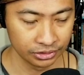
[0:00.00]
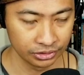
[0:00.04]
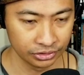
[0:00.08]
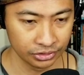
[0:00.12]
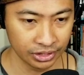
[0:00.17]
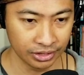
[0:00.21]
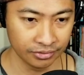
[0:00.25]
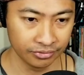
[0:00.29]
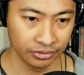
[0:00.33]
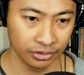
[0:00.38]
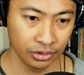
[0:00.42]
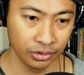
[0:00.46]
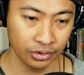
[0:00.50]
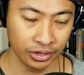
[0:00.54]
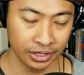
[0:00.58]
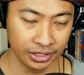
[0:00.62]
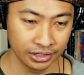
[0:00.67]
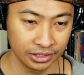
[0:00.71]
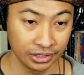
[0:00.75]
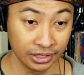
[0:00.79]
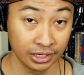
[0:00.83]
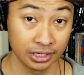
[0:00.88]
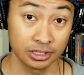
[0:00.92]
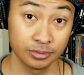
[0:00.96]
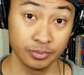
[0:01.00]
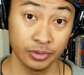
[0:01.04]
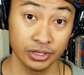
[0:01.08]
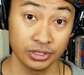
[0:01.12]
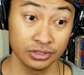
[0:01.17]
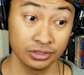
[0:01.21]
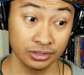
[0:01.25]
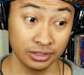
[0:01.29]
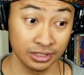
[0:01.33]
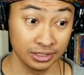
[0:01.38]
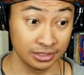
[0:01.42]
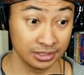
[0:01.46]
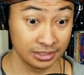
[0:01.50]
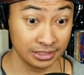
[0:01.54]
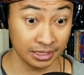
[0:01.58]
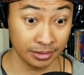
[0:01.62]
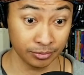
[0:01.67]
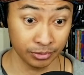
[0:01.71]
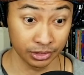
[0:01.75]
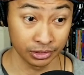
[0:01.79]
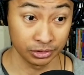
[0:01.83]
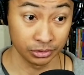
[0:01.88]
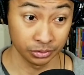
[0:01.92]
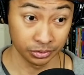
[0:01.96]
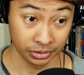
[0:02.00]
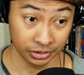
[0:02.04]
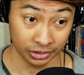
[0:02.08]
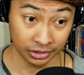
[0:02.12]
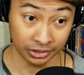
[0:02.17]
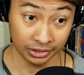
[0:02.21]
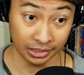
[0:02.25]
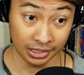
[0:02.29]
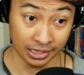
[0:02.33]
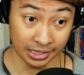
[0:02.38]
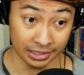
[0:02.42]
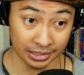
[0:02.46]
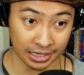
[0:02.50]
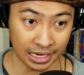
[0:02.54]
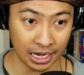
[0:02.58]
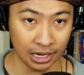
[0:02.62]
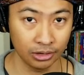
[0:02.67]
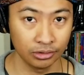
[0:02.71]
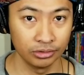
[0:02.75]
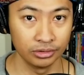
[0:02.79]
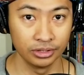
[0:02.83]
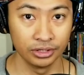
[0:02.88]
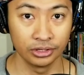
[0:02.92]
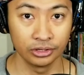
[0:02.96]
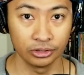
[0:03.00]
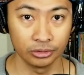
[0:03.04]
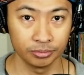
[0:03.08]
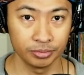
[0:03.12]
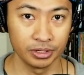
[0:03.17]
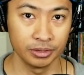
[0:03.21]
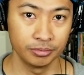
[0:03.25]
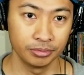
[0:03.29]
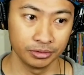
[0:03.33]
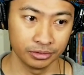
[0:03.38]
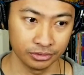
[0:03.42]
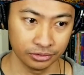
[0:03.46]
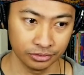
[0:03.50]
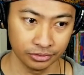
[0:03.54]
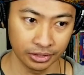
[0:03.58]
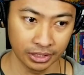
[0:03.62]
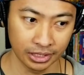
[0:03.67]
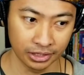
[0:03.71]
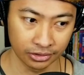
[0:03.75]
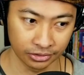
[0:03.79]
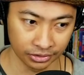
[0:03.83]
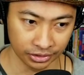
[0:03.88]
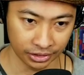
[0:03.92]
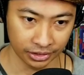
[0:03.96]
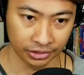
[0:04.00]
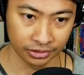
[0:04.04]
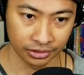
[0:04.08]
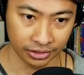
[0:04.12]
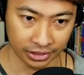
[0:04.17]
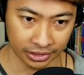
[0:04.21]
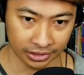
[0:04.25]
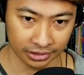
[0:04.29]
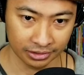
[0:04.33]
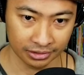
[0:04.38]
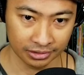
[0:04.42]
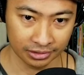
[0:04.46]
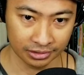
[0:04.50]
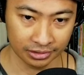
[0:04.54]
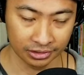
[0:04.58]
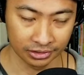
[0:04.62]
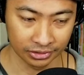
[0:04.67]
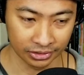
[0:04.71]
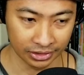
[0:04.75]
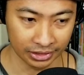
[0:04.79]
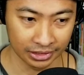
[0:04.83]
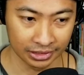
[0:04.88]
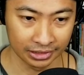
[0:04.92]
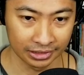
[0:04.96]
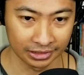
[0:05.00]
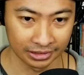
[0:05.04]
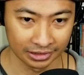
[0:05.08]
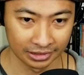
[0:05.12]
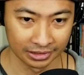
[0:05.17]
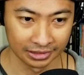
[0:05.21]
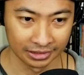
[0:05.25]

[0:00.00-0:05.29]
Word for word: You have no idea, especially since I'm on Twitter a lot, how little people do that on the internet, okay?